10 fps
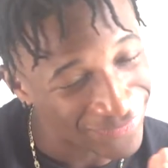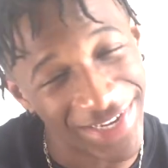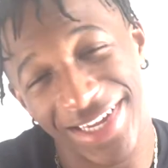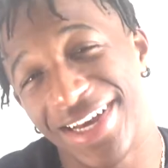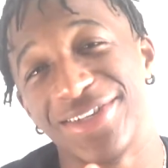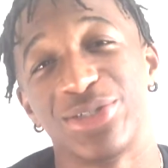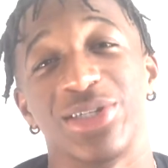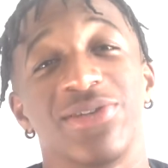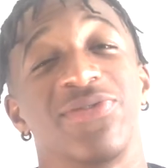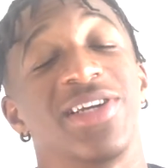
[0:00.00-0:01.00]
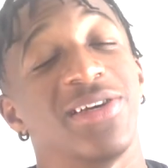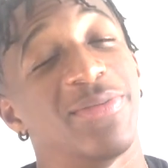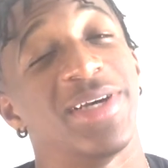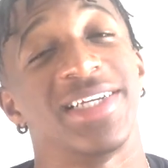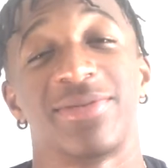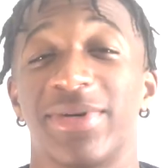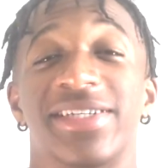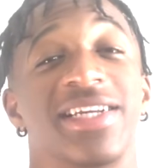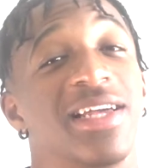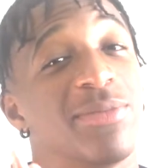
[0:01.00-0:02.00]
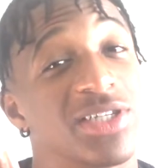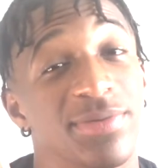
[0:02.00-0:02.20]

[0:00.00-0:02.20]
Man, y'all enjoyed this video, man. Smash the like button,